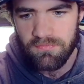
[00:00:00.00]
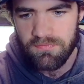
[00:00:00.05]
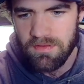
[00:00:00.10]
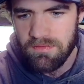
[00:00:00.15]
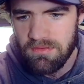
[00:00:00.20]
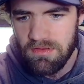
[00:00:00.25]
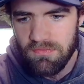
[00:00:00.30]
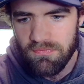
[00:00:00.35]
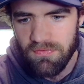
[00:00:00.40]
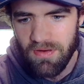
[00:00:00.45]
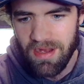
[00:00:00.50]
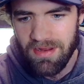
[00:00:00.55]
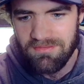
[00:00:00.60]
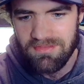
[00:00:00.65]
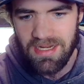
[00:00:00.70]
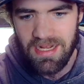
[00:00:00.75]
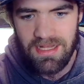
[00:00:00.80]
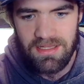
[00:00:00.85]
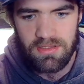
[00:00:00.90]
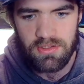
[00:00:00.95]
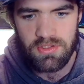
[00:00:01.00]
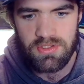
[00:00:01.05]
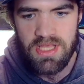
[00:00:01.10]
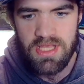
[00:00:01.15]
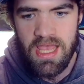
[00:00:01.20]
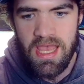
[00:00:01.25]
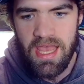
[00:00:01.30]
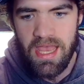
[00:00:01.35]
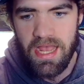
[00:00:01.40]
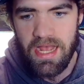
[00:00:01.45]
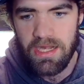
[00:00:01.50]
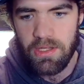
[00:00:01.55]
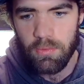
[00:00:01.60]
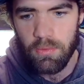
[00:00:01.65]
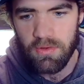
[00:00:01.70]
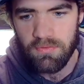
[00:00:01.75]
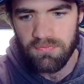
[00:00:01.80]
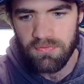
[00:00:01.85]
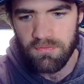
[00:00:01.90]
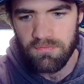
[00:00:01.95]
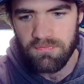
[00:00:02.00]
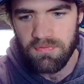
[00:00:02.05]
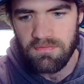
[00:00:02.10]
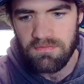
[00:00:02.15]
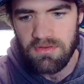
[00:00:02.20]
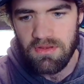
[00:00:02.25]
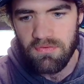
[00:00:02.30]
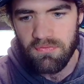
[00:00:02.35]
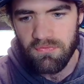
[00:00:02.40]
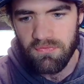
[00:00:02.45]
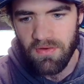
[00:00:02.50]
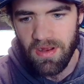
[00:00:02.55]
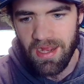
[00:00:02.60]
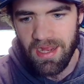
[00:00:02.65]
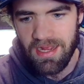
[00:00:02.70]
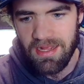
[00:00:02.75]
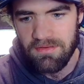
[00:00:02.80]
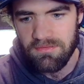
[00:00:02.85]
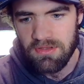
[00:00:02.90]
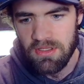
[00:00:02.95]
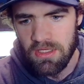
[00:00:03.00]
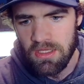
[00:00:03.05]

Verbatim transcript: fifty-five dollars, anywhere from fifty-five,